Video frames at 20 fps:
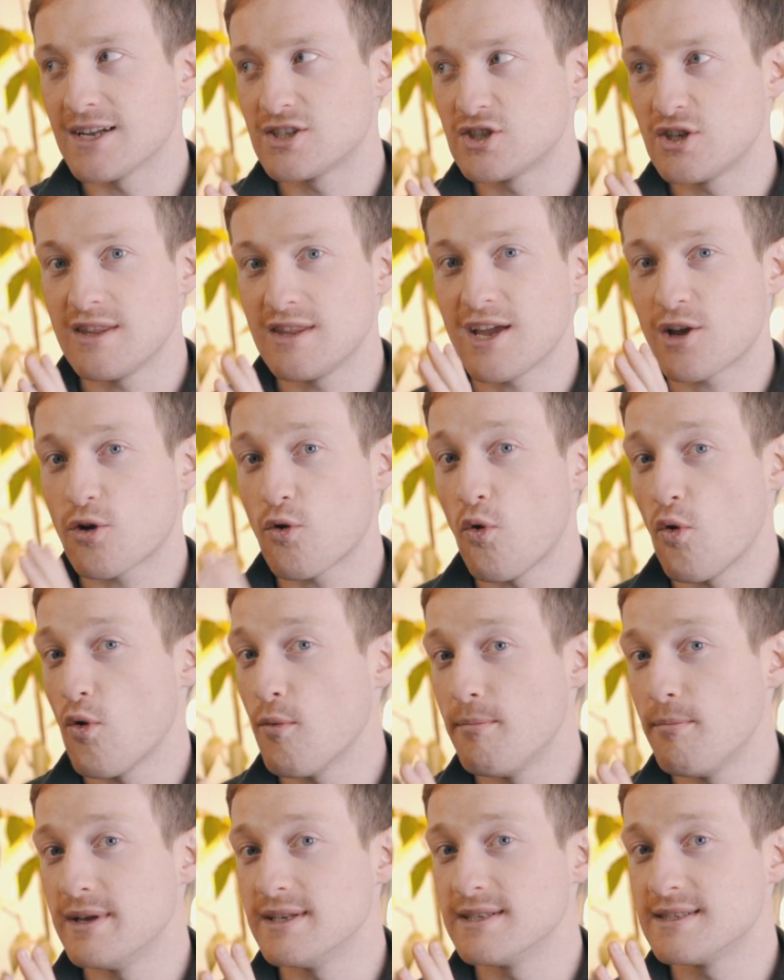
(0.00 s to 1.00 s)
to their
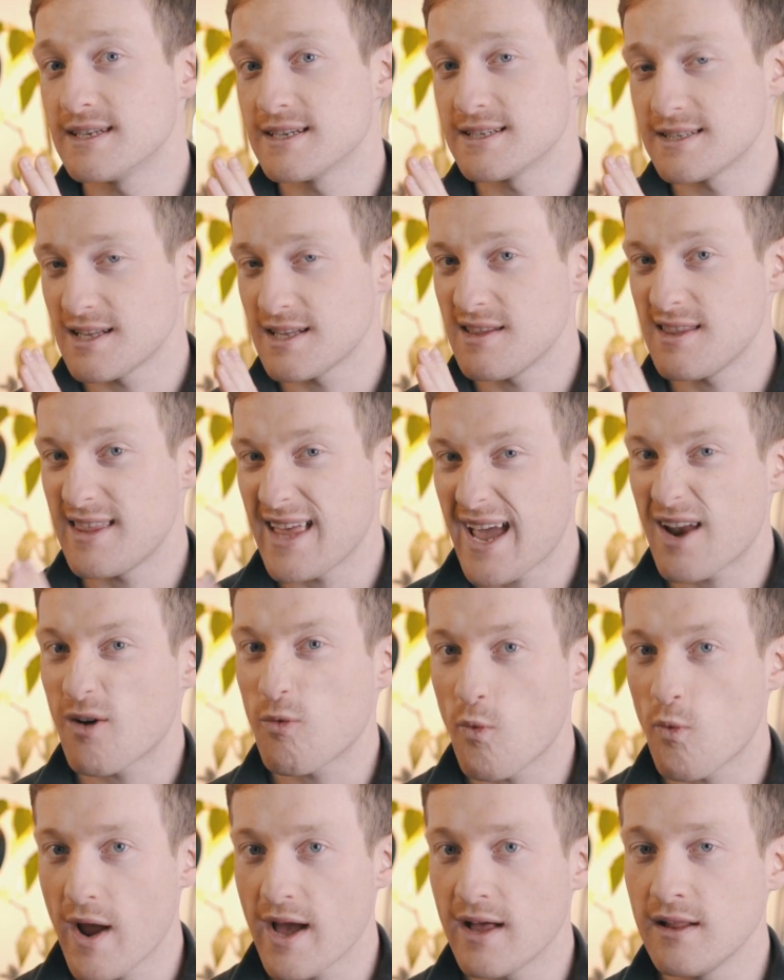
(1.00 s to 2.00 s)
core business that
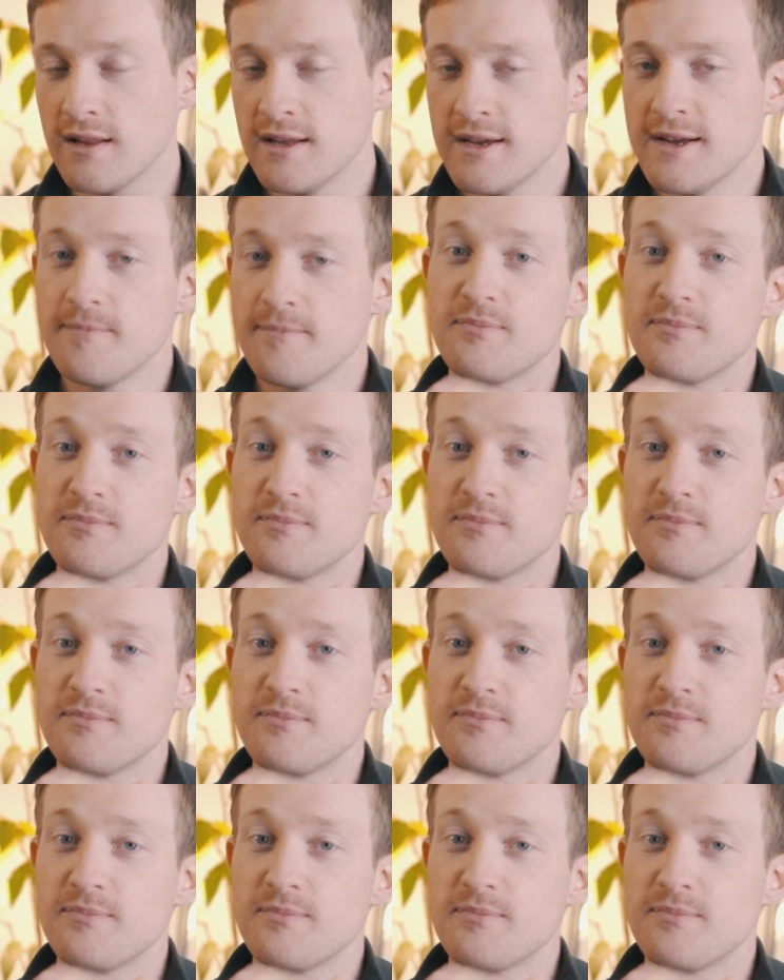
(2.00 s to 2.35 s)
well,